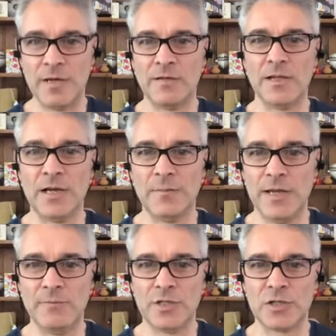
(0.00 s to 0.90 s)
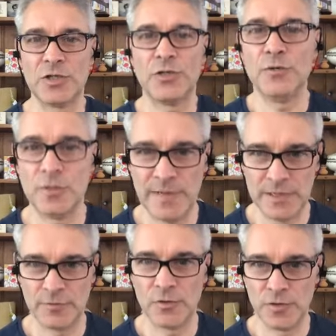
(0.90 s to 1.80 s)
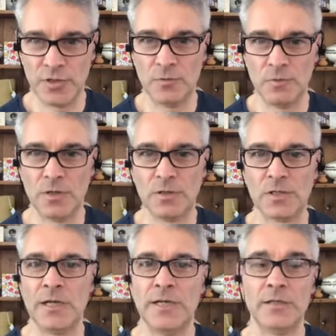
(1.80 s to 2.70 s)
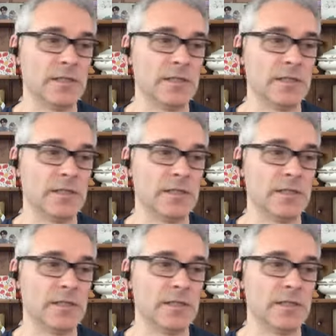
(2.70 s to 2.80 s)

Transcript: I think IBM does a huge amount of good in the world and it's mm.